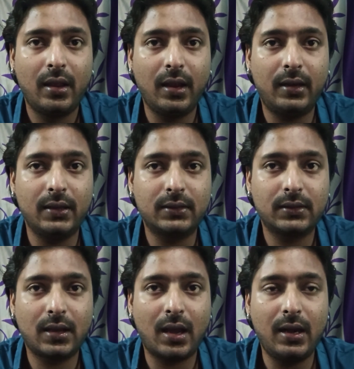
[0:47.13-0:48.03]
it is
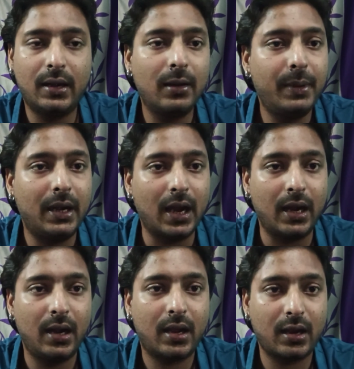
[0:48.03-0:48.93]
a little bit
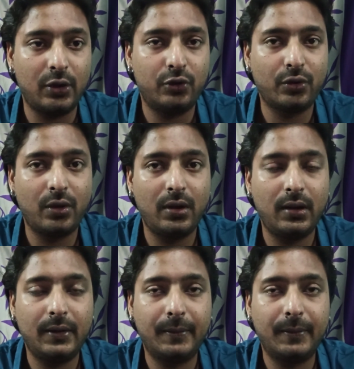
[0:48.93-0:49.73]
under control,